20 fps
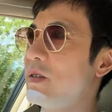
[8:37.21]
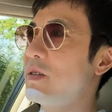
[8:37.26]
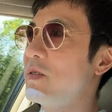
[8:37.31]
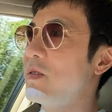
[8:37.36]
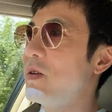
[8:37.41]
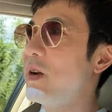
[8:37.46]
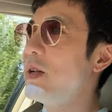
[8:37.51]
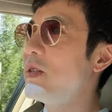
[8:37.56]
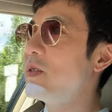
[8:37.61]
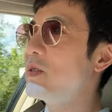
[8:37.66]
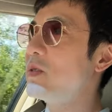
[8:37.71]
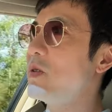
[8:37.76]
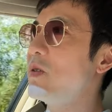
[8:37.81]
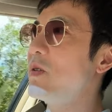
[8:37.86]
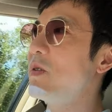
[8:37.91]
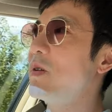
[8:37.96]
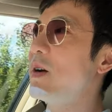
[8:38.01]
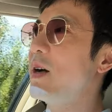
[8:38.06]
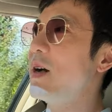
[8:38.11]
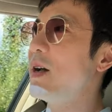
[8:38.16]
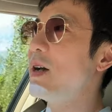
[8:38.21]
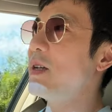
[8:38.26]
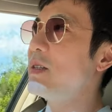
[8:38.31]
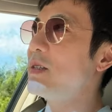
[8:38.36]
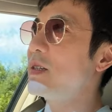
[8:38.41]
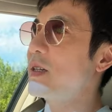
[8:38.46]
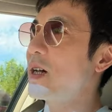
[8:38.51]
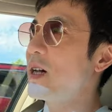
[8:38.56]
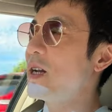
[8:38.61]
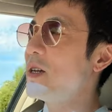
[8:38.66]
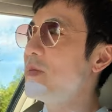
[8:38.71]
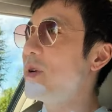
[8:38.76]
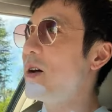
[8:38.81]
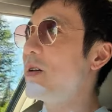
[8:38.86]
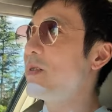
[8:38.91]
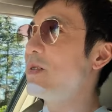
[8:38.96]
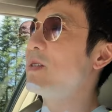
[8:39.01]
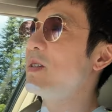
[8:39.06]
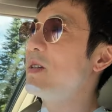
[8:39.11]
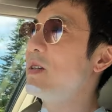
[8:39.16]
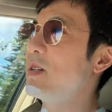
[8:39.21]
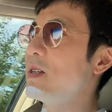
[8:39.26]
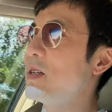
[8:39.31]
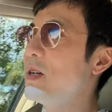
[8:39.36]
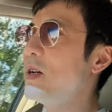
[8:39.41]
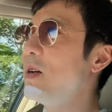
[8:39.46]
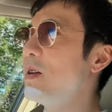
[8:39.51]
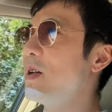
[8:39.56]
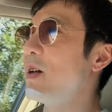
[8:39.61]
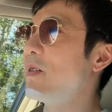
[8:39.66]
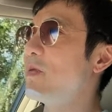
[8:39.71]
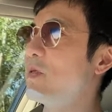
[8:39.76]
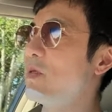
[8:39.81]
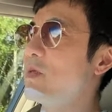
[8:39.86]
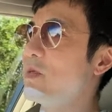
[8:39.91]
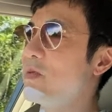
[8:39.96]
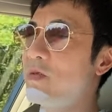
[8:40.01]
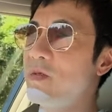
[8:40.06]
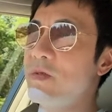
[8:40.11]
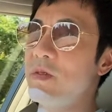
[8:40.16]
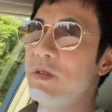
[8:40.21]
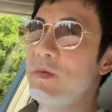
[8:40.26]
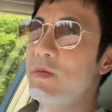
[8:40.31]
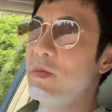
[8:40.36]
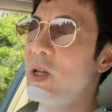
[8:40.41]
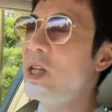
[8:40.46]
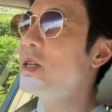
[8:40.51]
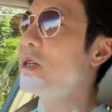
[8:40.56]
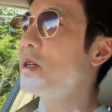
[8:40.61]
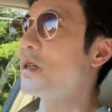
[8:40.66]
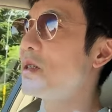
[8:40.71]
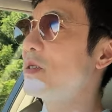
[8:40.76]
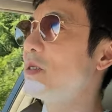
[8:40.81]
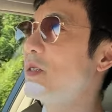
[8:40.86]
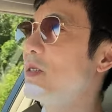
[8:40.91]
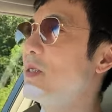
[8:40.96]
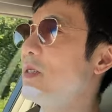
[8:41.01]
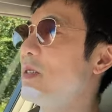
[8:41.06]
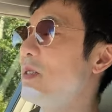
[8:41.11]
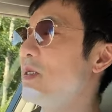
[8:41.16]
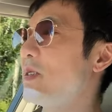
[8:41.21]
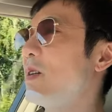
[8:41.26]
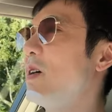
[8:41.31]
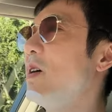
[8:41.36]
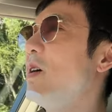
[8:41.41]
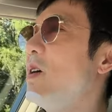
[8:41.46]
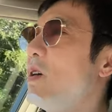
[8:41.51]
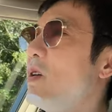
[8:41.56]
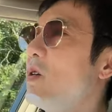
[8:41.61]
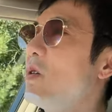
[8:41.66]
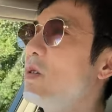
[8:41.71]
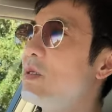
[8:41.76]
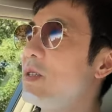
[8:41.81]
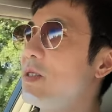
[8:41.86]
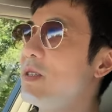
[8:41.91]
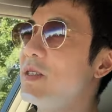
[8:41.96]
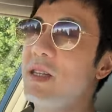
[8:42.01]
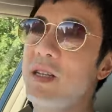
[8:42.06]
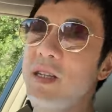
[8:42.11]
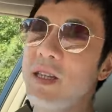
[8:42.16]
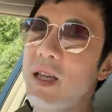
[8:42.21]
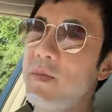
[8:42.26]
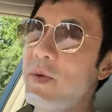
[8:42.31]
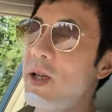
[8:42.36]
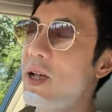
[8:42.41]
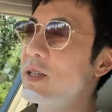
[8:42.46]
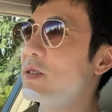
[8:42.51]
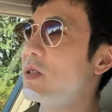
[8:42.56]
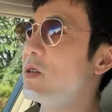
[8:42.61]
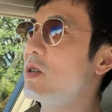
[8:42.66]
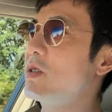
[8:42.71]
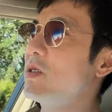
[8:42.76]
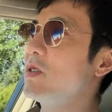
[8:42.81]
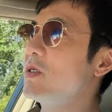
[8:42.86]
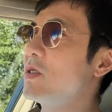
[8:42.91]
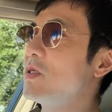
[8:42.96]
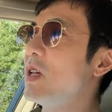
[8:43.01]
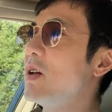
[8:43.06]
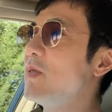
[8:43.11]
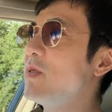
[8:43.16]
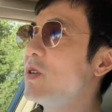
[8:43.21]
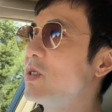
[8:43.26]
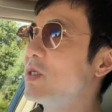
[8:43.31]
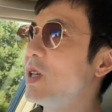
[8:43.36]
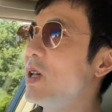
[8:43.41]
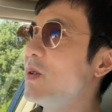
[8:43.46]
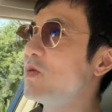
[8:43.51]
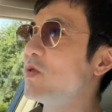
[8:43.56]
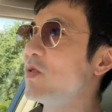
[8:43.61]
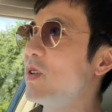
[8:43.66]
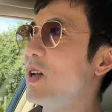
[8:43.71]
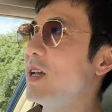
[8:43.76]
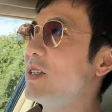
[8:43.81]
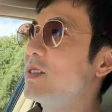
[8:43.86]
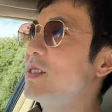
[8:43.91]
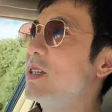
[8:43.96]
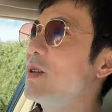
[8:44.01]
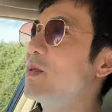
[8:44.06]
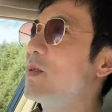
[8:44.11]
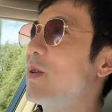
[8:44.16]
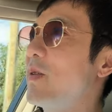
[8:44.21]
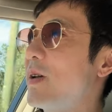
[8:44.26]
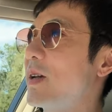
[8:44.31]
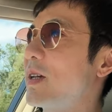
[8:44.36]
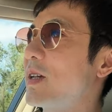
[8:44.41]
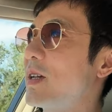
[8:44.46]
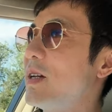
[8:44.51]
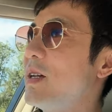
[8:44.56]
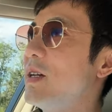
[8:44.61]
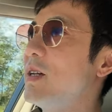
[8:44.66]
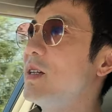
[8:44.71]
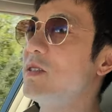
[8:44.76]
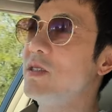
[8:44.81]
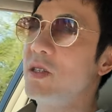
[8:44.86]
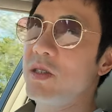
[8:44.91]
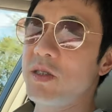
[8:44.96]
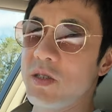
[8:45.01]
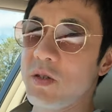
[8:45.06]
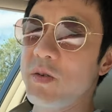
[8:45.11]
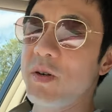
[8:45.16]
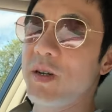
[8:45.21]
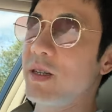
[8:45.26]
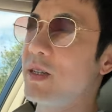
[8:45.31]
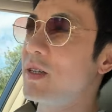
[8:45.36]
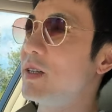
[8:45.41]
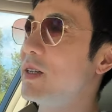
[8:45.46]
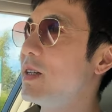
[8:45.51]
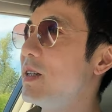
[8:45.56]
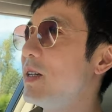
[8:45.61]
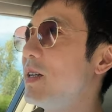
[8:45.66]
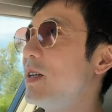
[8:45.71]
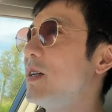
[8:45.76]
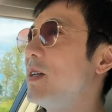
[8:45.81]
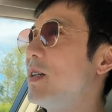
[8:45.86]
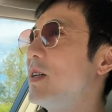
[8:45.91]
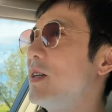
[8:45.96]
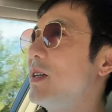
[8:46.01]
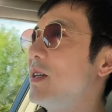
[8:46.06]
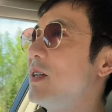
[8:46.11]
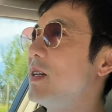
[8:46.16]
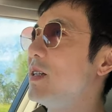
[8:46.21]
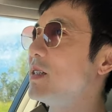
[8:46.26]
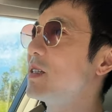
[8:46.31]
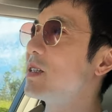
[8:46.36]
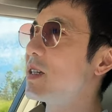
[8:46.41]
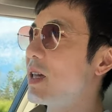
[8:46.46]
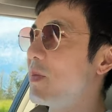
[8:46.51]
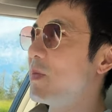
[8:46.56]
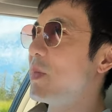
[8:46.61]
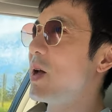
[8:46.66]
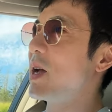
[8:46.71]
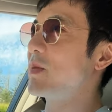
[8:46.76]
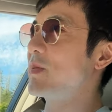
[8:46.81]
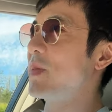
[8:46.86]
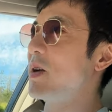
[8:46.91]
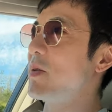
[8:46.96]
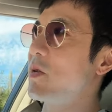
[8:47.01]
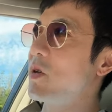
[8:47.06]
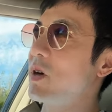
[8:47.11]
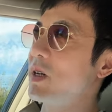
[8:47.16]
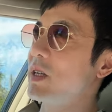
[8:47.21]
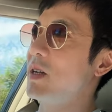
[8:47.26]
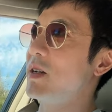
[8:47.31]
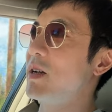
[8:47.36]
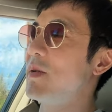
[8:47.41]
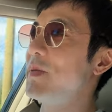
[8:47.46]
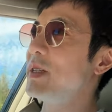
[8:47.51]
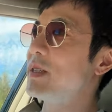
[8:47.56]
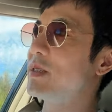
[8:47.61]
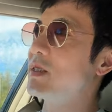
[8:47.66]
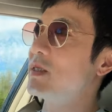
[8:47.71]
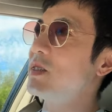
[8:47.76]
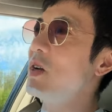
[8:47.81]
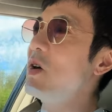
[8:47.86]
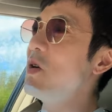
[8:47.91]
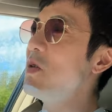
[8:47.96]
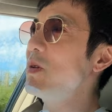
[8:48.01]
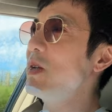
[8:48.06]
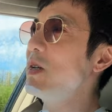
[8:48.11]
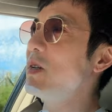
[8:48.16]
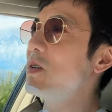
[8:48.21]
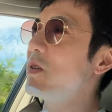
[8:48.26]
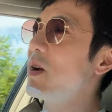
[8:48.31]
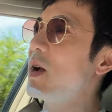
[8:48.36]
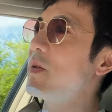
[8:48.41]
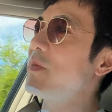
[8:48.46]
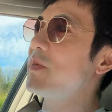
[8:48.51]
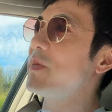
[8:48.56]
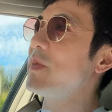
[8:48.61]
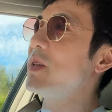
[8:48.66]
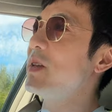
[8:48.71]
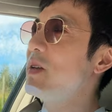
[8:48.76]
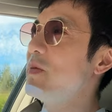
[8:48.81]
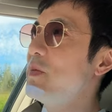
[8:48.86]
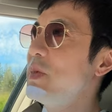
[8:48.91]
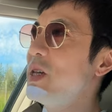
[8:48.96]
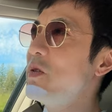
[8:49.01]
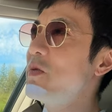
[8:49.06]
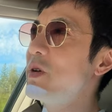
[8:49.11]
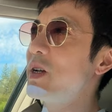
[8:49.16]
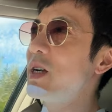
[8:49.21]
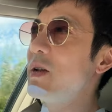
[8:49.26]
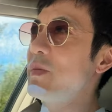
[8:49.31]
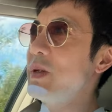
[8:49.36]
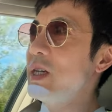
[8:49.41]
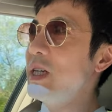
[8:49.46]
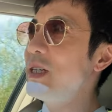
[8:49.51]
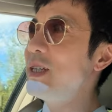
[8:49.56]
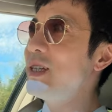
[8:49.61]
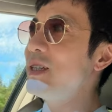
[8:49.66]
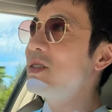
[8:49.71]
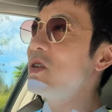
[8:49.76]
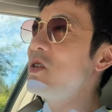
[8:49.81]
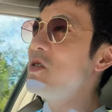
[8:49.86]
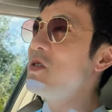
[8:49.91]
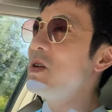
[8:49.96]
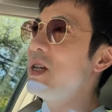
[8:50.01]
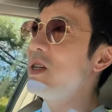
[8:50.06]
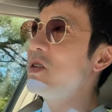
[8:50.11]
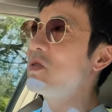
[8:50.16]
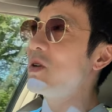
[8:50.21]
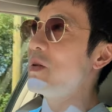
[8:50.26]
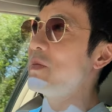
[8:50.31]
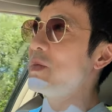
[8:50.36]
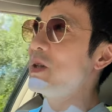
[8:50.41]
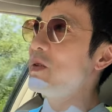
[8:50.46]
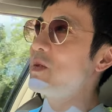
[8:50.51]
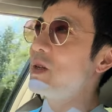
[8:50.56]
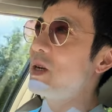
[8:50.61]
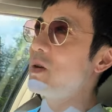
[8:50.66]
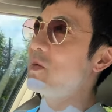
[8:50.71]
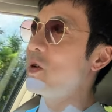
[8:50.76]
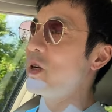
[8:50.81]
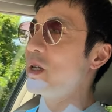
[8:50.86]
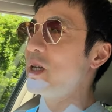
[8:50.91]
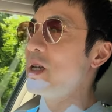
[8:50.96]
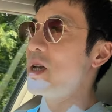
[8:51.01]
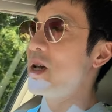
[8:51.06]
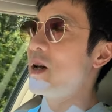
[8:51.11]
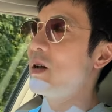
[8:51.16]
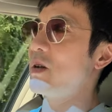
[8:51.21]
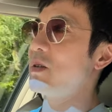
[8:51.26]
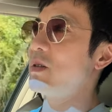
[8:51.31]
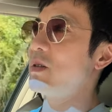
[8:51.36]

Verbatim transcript: Right? So I had to cut him off and say, oh yeah, for, many years. Oh, and then he kept asking, do you have any tips for handstand? I'm like, just do it. And I just kept back my workout. I mean, don't interrupt me when I'm eating. Don't interrupt me when I'm working out.